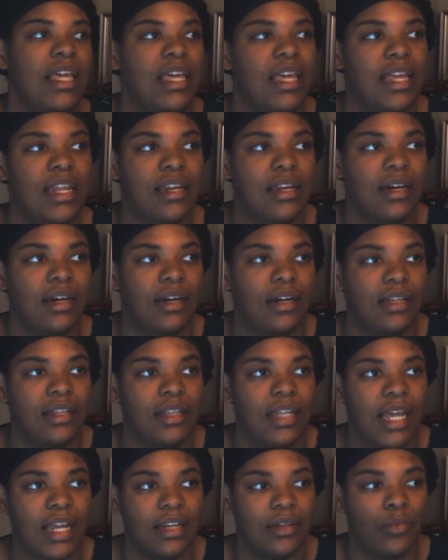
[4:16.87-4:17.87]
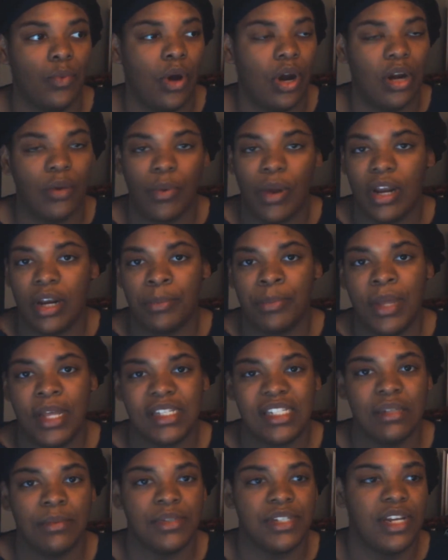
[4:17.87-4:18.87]
in like walking around the
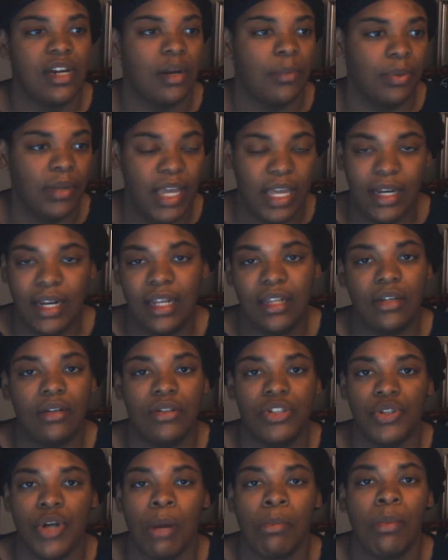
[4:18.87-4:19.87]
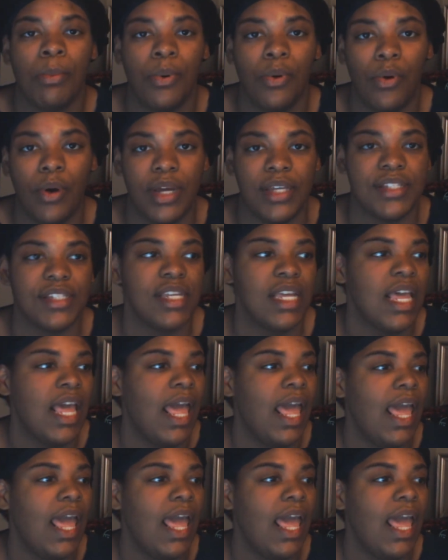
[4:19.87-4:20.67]
Pet Sematary playing their little drummer boys